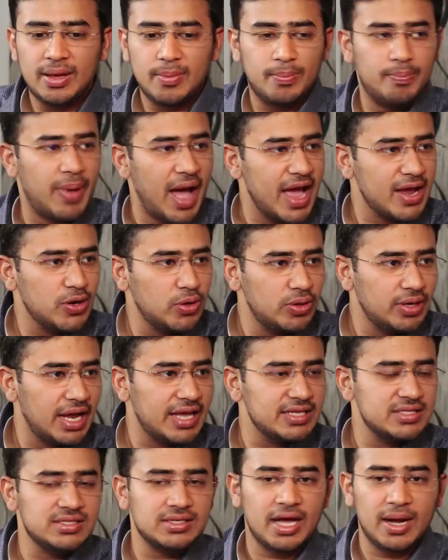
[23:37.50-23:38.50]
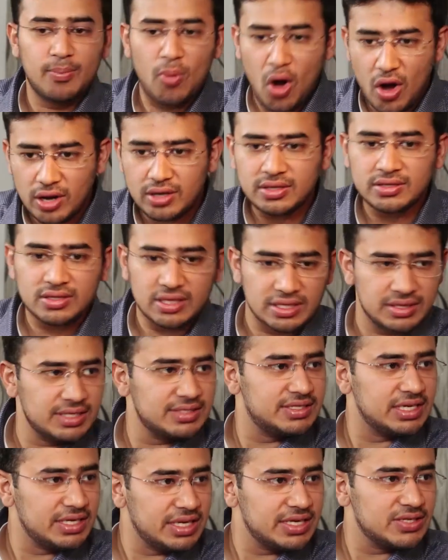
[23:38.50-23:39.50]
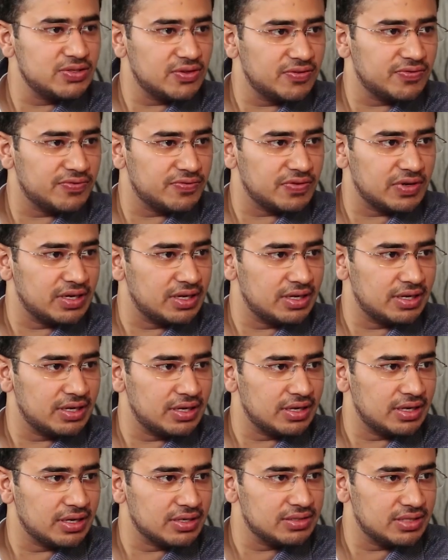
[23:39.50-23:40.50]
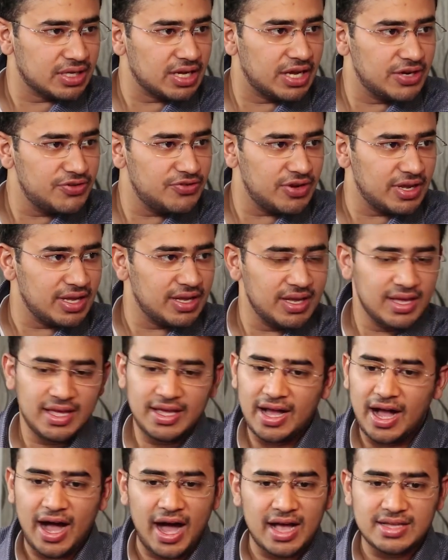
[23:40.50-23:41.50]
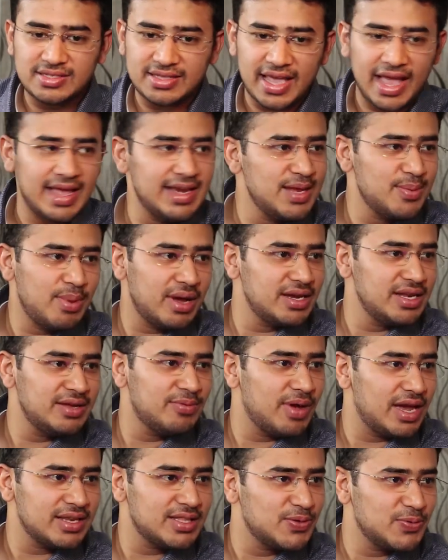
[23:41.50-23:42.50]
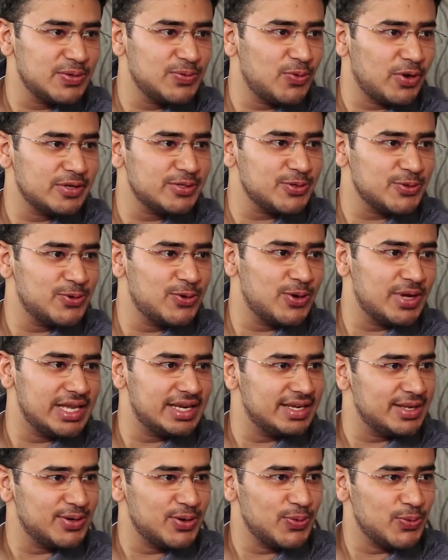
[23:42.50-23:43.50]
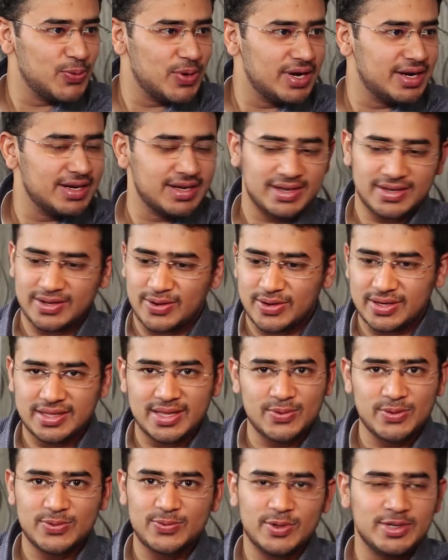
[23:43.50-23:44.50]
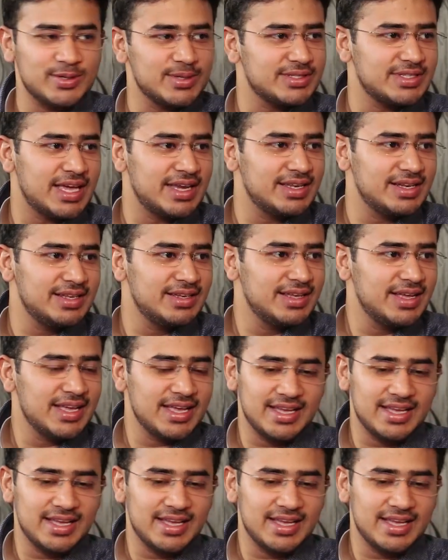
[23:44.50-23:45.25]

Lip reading: Bangalore has, among the cities of the country, ask anybody where they would want to go and work, or they would want to settle.